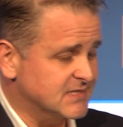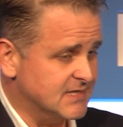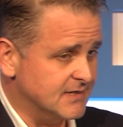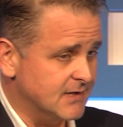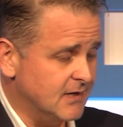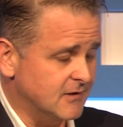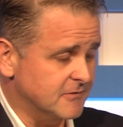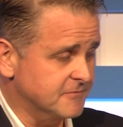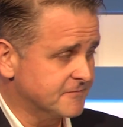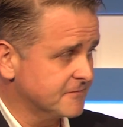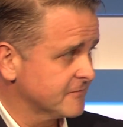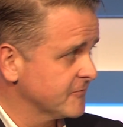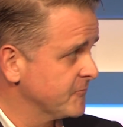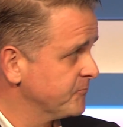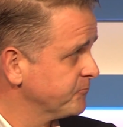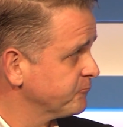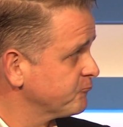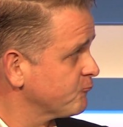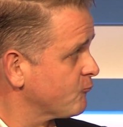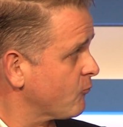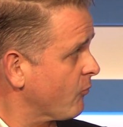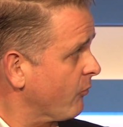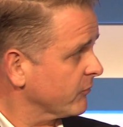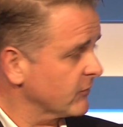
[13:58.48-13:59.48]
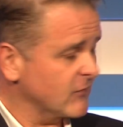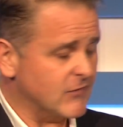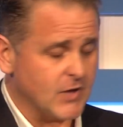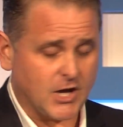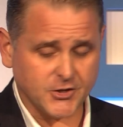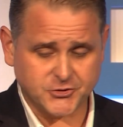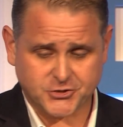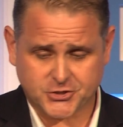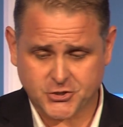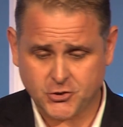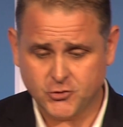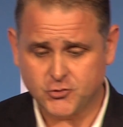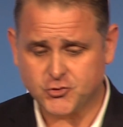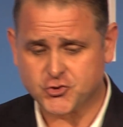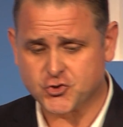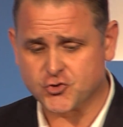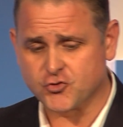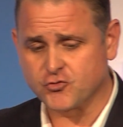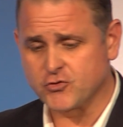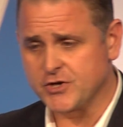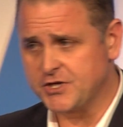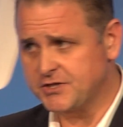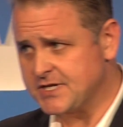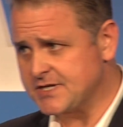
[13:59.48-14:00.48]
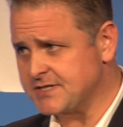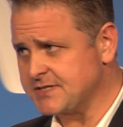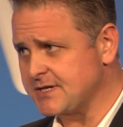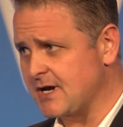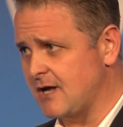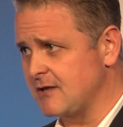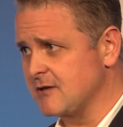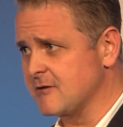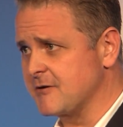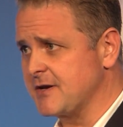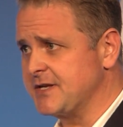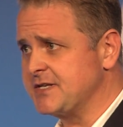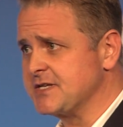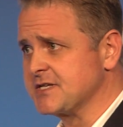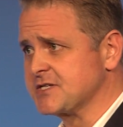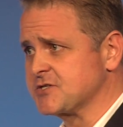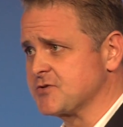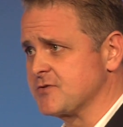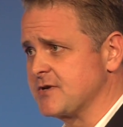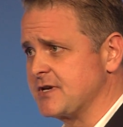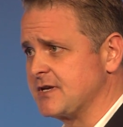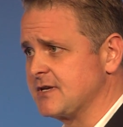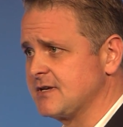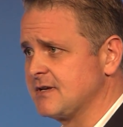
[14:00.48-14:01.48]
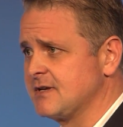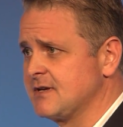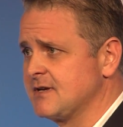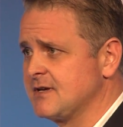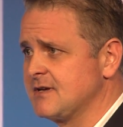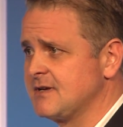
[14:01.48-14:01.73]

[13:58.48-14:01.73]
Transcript: itself, a $2 trillion industry,